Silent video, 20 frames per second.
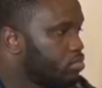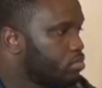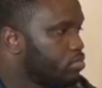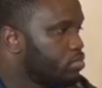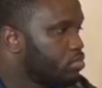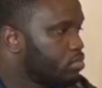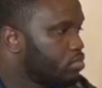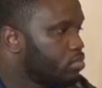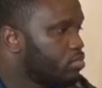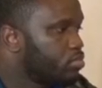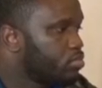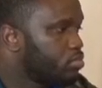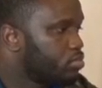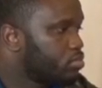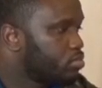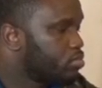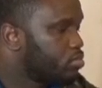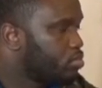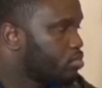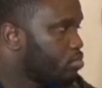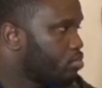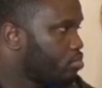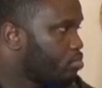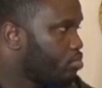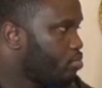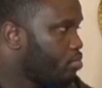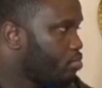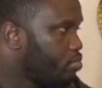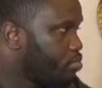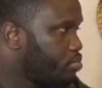
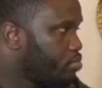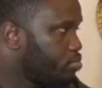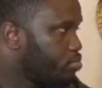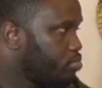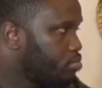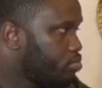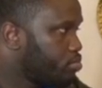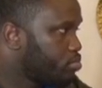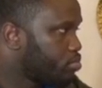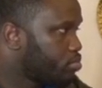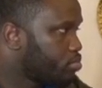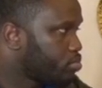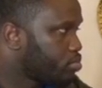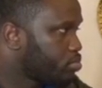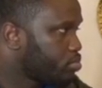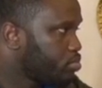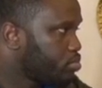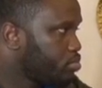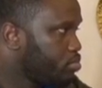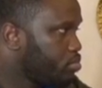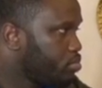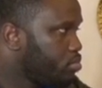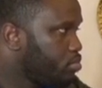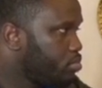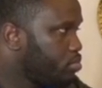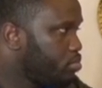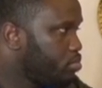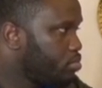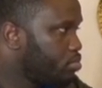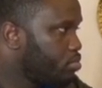
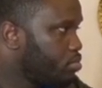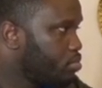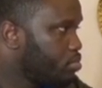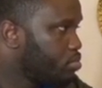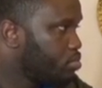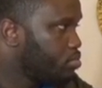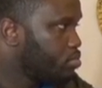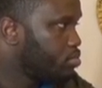(not speaking)